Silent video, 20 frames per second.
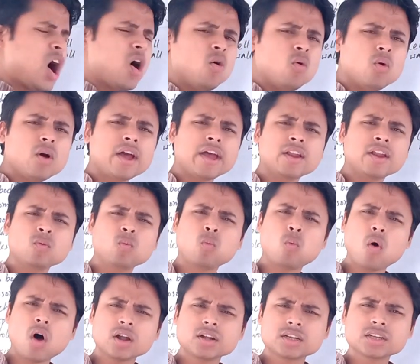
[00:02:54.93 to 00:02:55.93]
how and
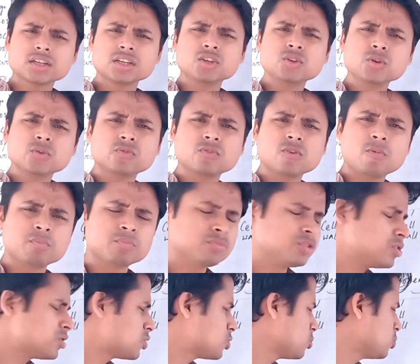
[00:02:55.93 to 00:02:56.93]
what
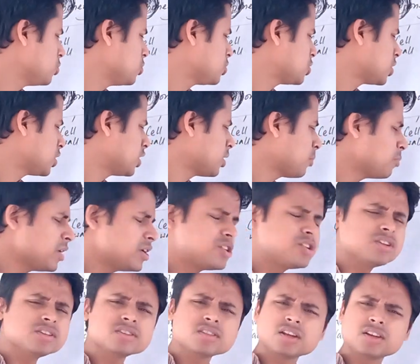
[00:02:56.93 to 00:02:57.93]
uniform distribution? The
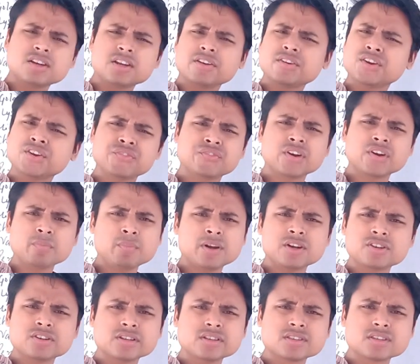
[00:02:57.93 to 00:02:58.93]
materials, that there are different
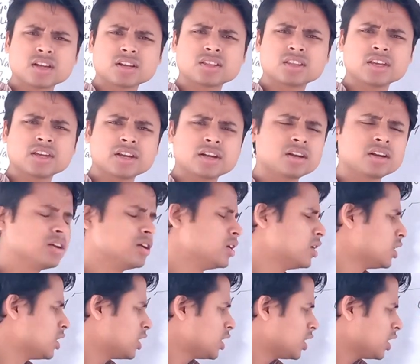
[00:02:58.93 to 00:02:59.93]
materials are there,
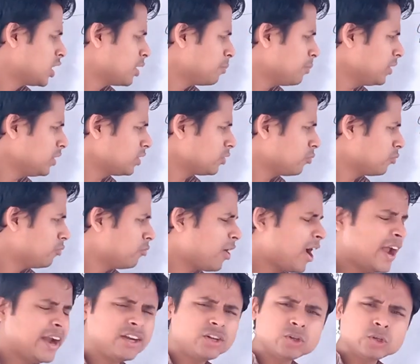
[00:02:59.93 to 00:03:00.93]
but
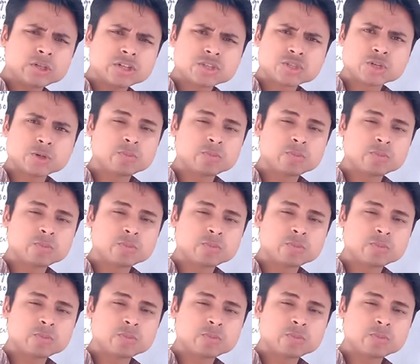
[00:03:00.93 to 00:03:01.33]
where to